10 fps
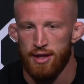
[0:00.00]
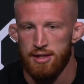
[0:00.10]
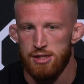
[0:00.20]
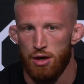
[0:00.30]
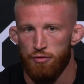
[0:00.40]

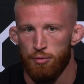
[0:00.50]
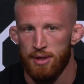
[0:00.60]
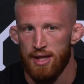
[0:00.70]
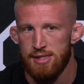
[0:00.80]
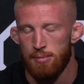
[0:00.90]
And so for me,
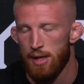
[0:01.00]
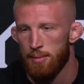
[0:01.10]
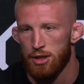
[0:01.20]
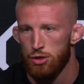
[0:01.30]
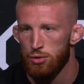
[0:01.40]
that's something I'm
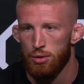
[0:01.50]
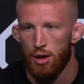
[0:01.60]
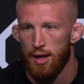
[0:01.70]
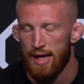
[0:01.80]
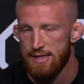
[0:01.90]
going to do
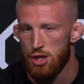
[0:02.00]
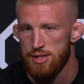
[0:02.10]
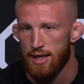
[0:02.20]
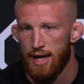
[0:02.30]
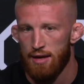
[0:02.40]
as long as
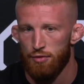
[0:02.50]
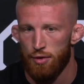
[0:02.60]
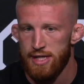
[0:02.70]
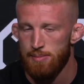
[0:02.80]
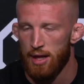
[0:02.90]
I can for the
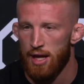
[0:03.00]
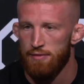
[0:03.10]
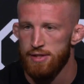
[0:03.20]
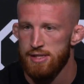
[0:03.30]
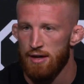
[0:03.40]
rest of my
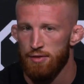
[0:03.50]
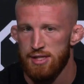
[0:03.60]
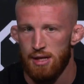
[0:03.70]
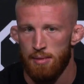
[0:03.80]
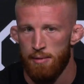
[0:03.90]
life. It's definitely
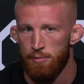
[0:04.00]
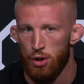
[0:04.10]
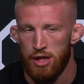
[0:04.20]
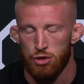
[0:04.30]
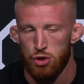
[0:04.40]
something I'm
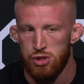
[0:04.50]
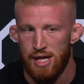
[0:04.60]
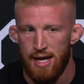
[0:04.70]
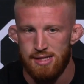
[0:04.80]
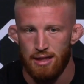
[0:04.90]
really
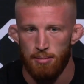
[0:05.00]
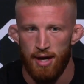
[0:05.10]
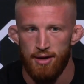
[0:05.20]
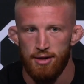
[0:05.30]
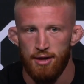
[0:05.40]
enthusiastic
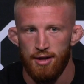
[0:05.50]
about.